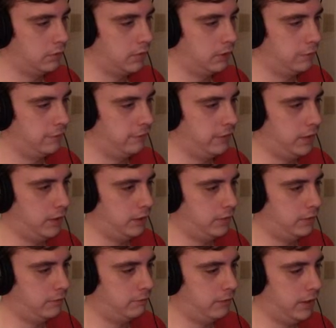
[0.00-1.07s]
Yeah, I'm afraid to
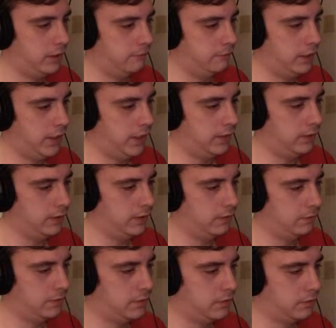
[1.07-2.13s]
just make a blind
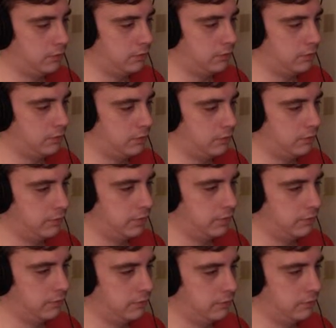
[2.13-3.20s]
leap, so let's do
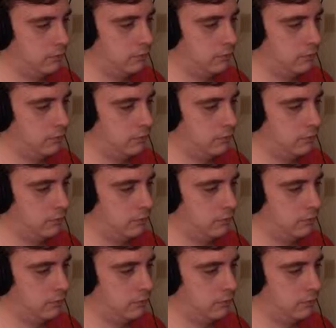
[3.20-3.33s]
this.